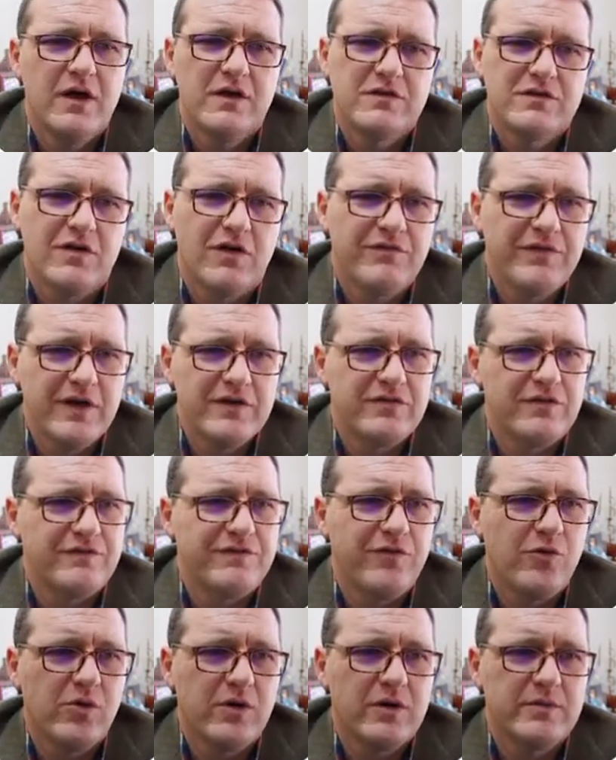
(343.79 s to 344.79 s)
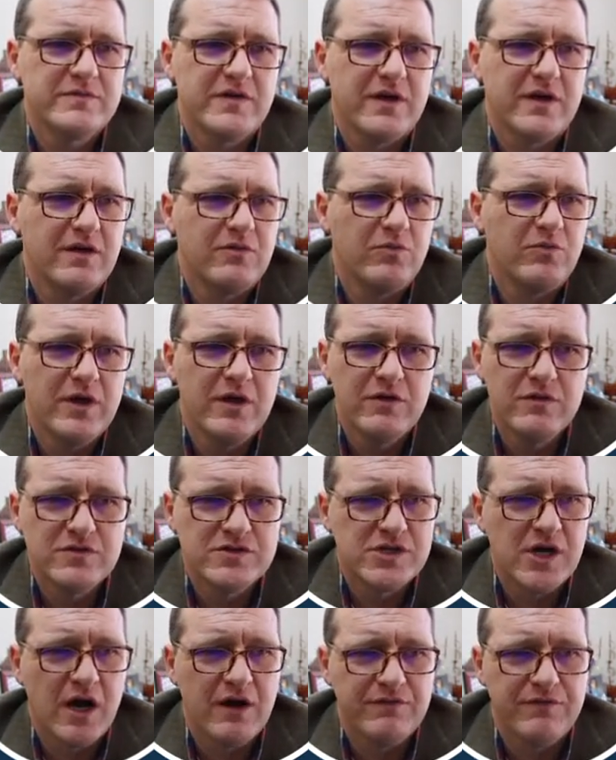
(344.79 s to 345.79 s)
Surveys and forms. Again, we use
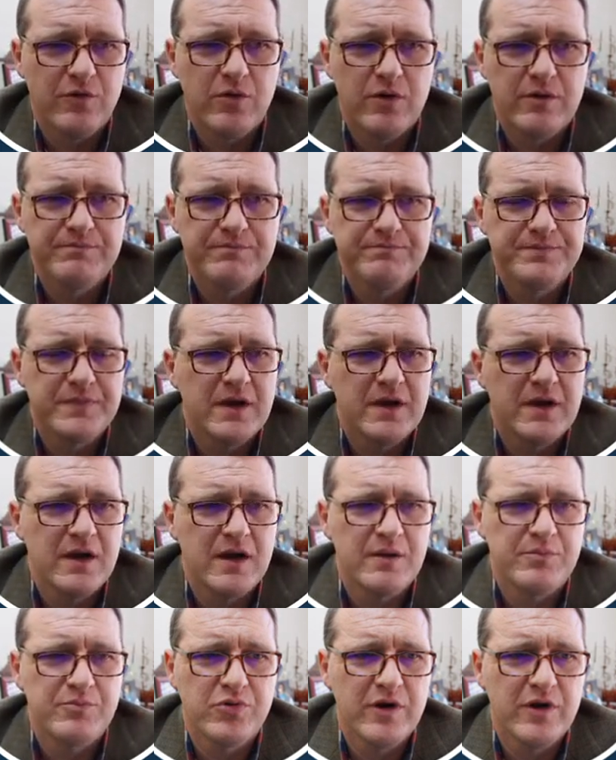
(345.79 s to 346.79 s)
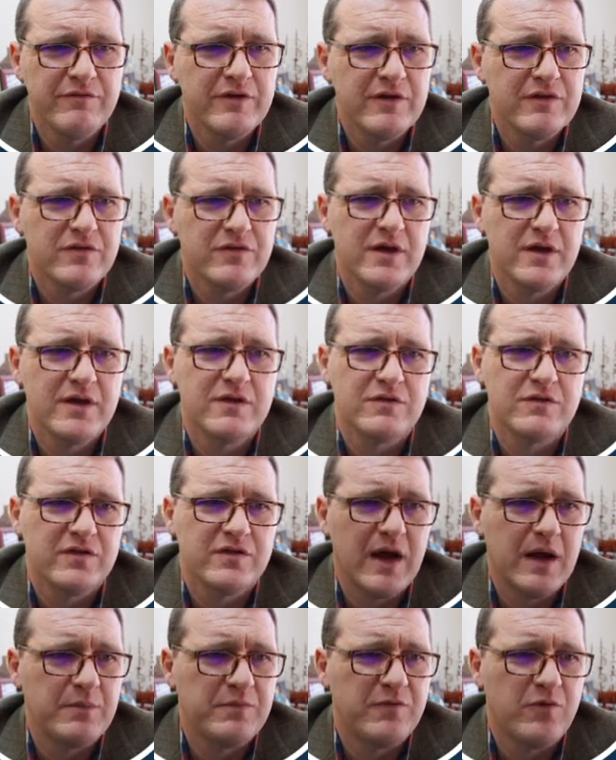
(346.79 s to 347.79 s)
JotForm previously. There's
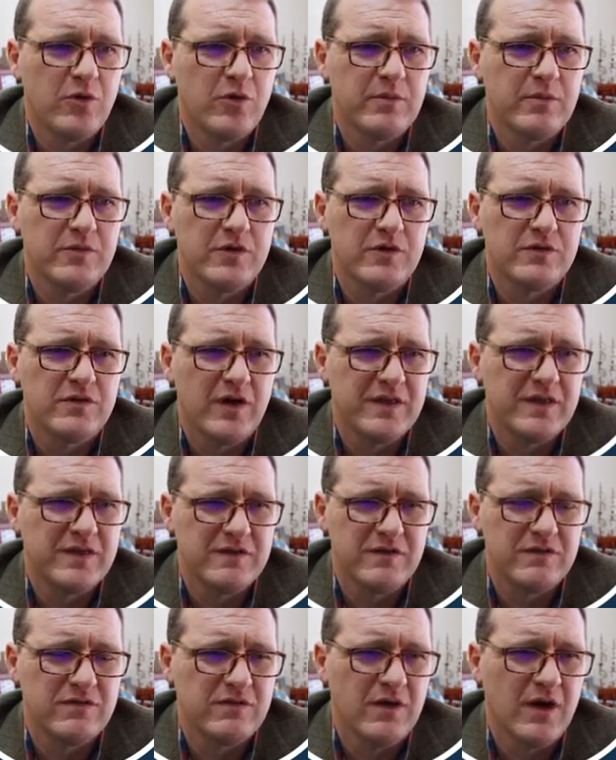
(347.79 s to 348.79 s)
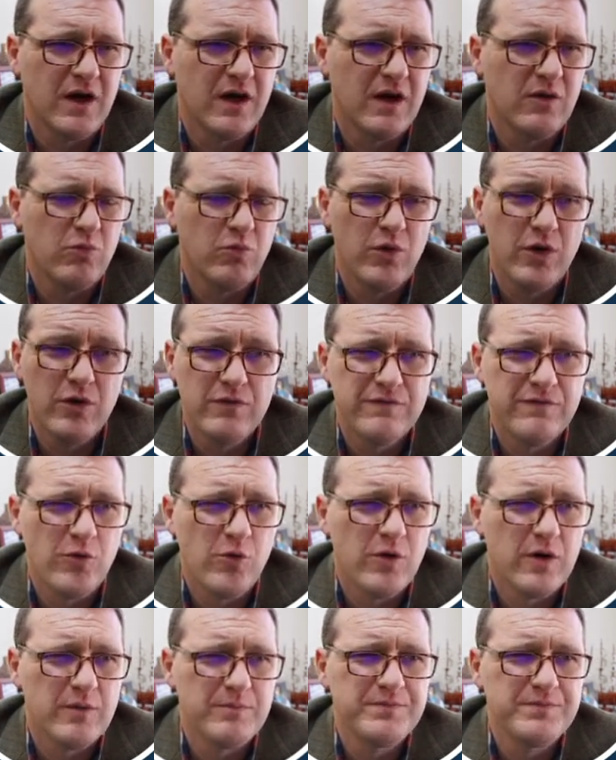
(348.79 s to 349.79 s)
Typeform. There's, I think, this Woo
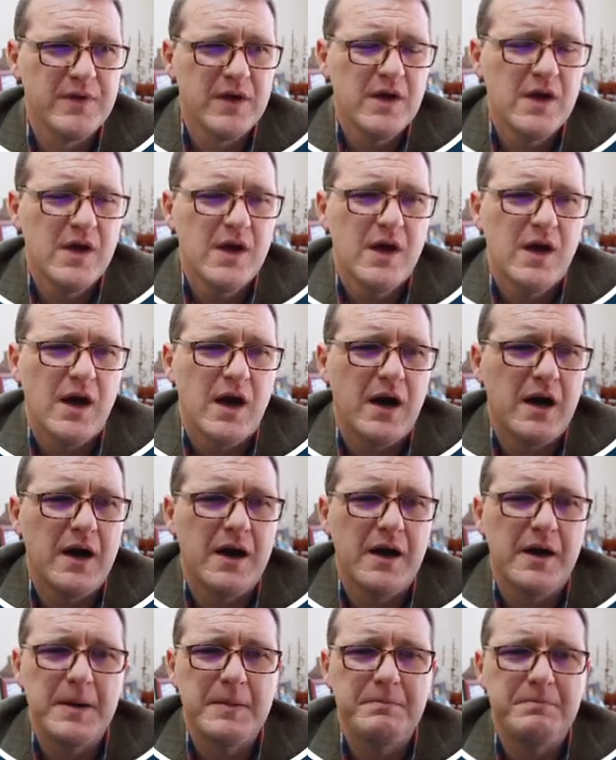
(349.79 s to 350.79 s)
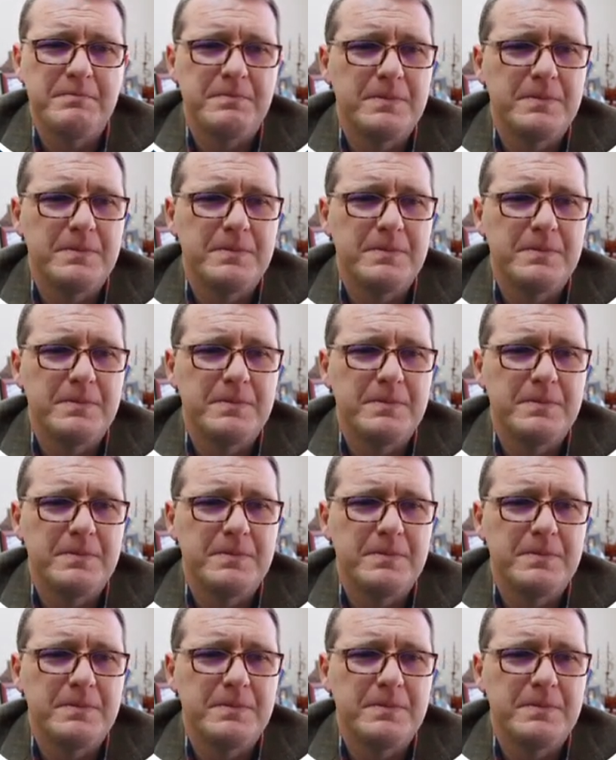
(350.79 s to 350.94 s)
form. Um,